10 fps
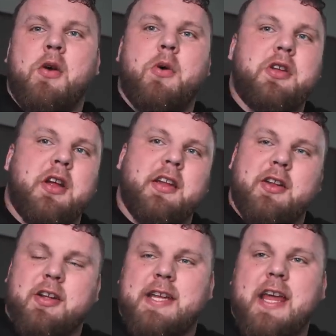When
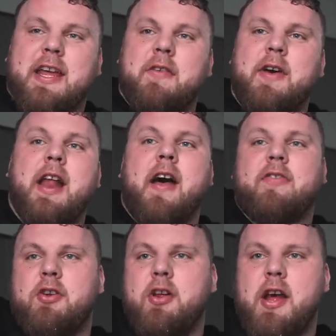you're in a second event
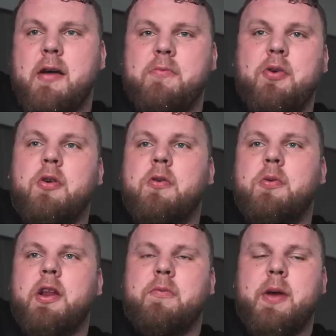after doing a brutal
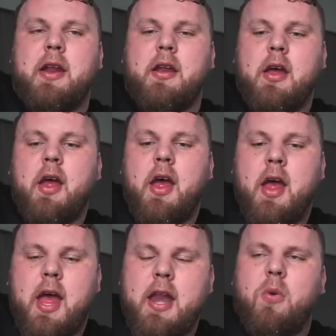Wheel of Pain.
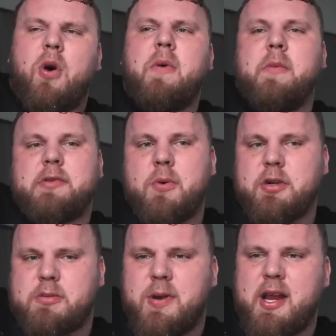In the warm-ups, I
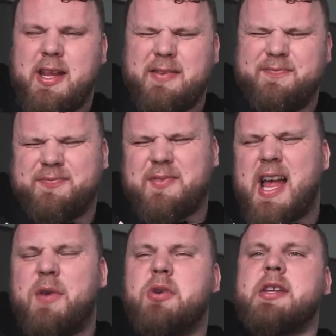
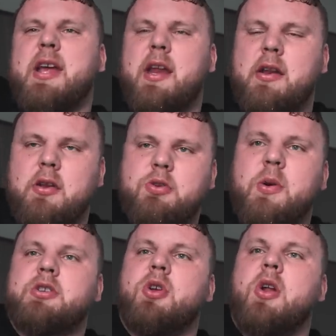wasn't getting
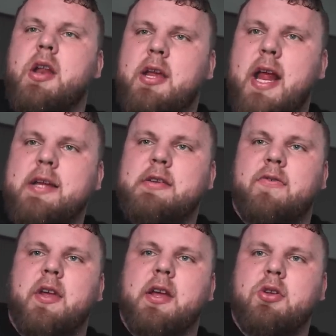switched on and
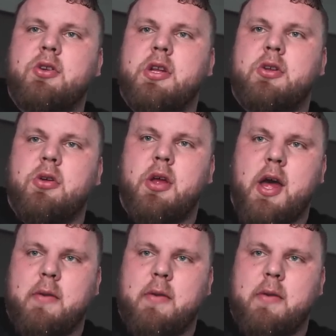aggressive like I usually do.